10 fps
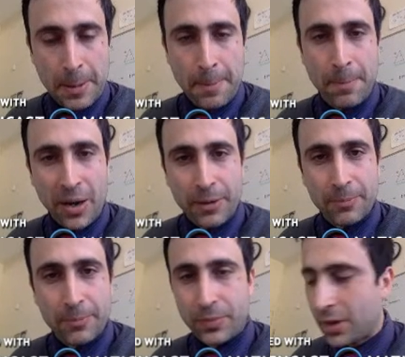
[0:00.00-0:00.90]
But
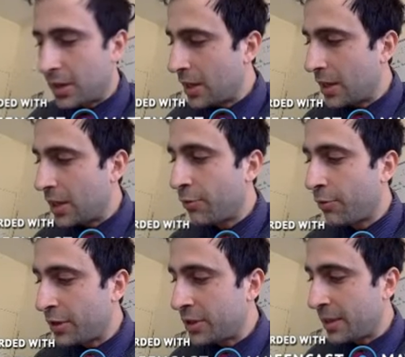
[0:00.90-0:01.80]

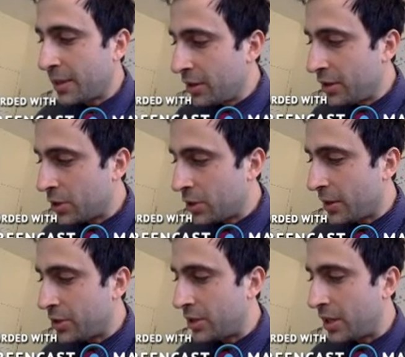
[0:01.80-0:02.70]
for example, in this
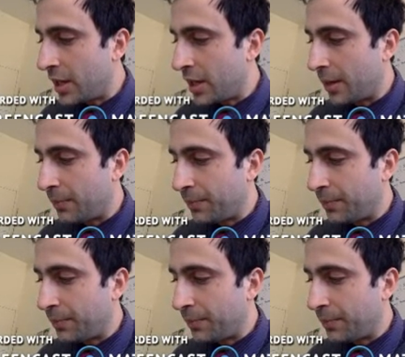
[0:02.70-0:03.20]
question here,